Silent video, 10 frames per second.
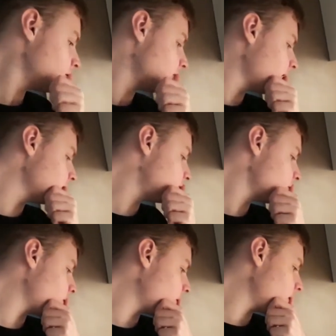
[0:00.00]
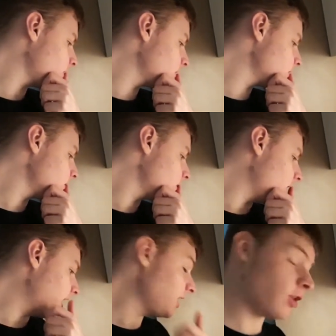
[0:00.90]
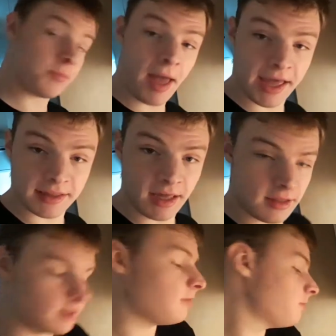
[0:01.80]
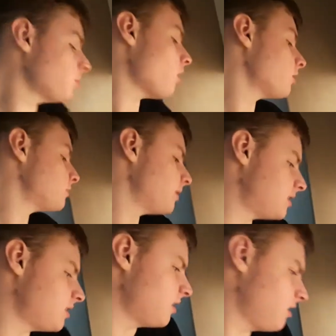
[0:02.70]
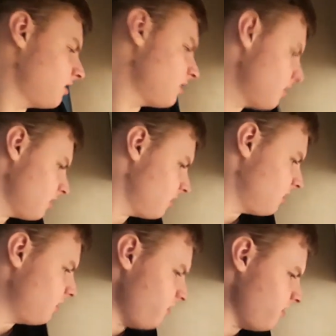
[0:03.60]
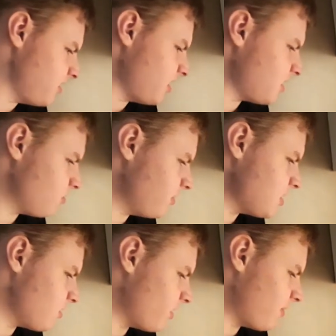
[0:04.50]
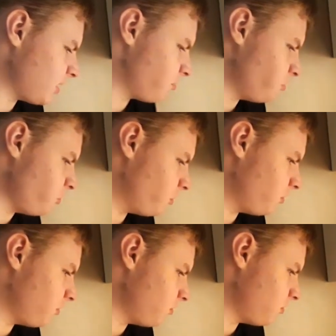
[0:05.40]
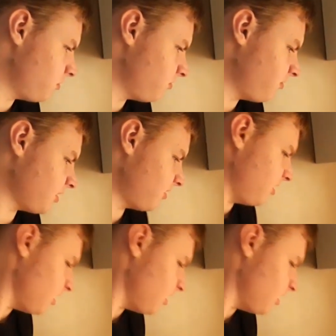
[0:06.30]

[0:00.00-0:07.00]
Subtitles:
not entirely sure. I need to look back at the other vlogs, but I don't think it's actually risen all that much more. In fact, I